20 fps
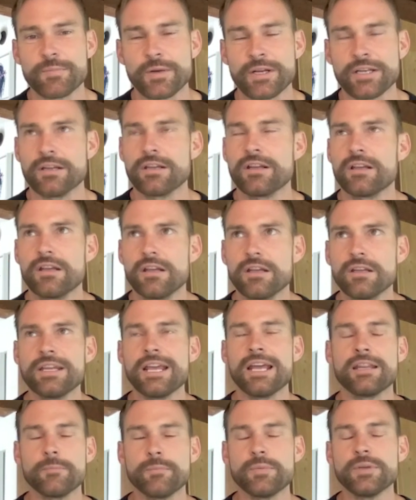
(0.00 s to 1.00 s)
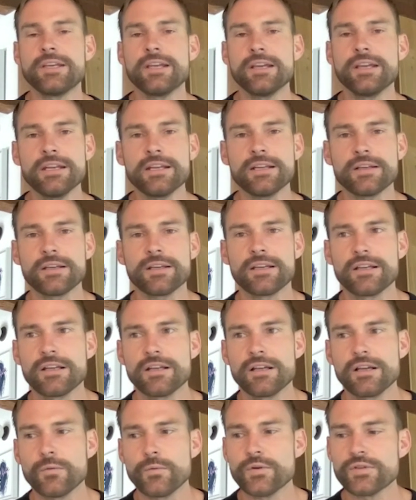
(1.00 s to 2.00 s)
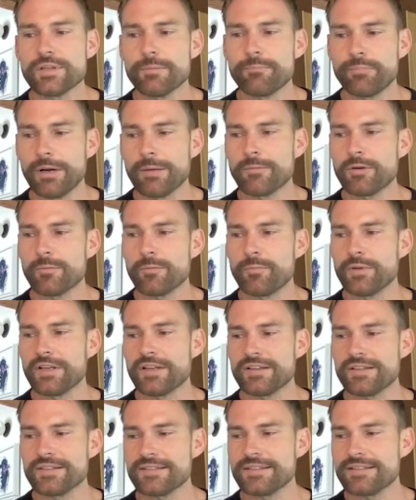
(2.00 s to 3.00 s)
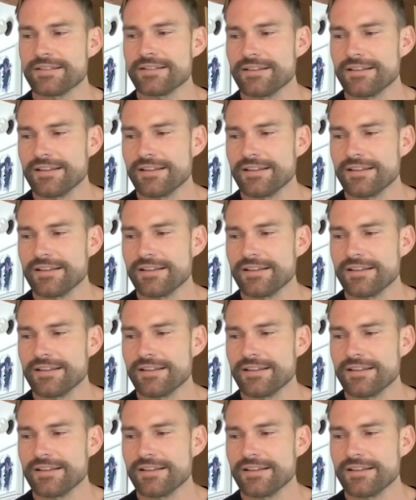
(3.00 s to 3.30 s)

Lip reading: But yeah, the beginning was a bummer, because